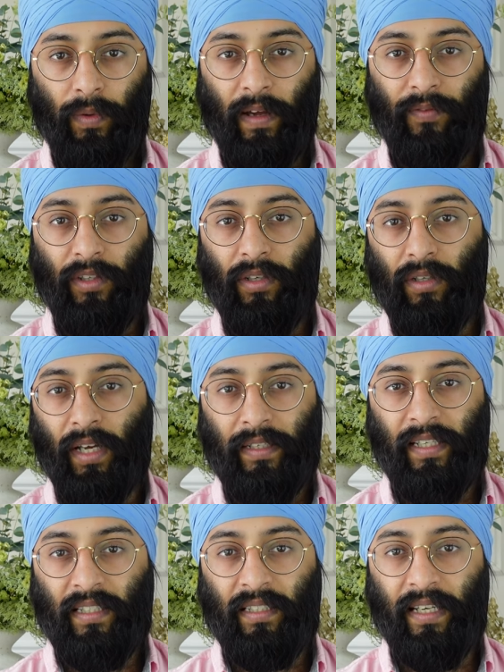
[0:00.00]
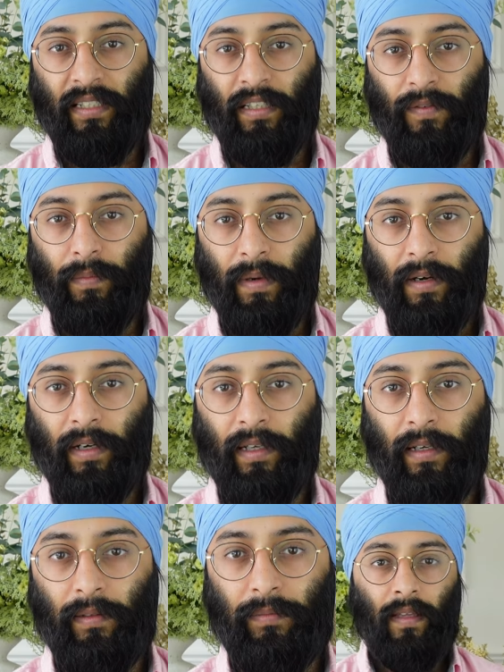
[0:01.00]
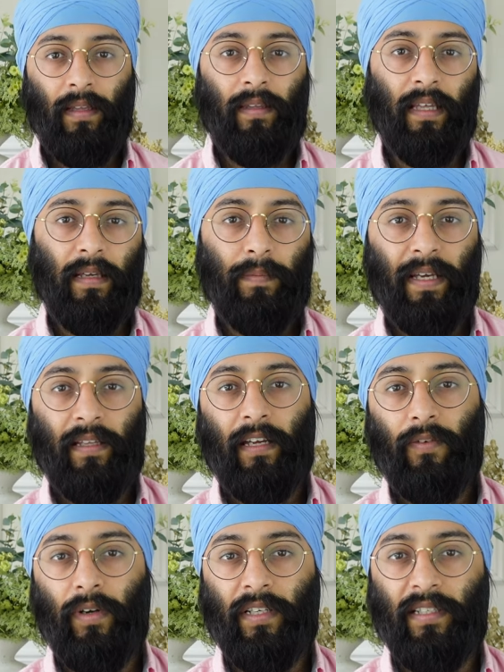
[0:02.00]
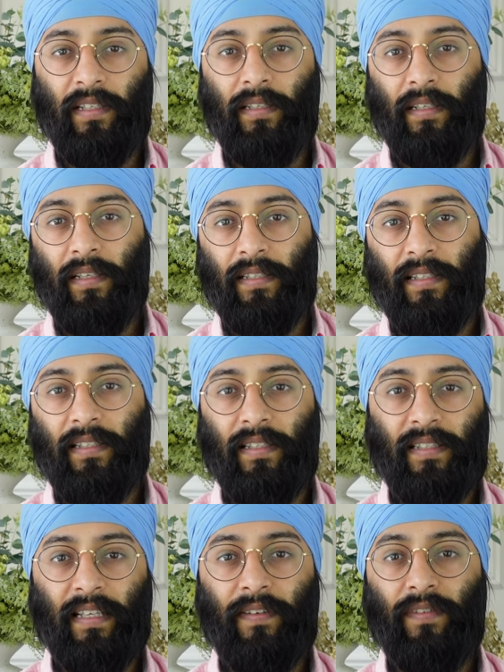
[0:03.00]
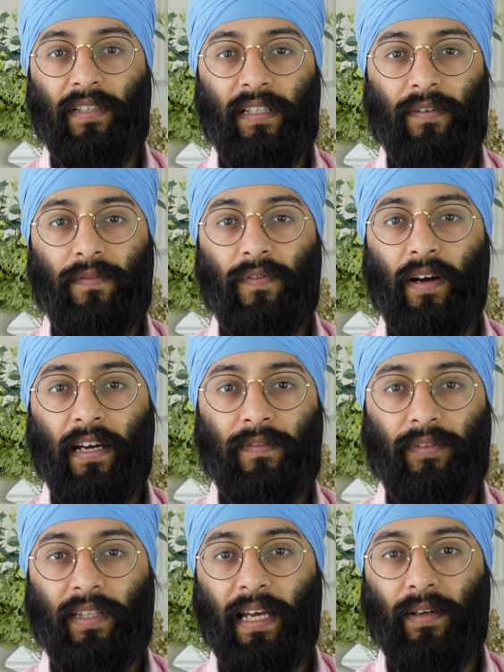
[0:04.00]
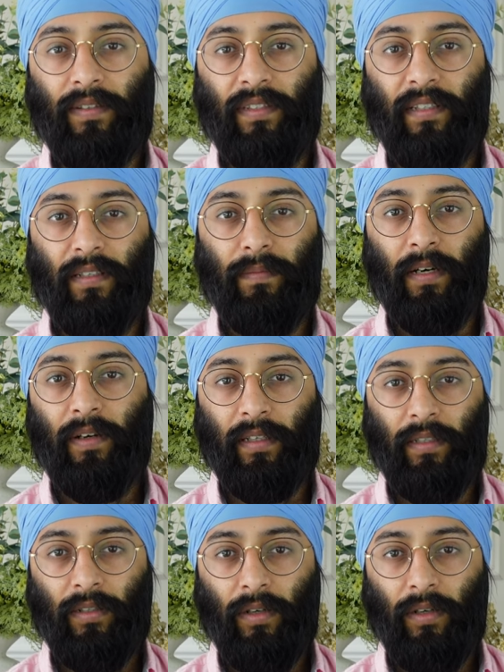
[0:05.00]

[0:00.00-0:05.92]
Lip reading: we have the United States of America. They pay their registered nurses $75,000 American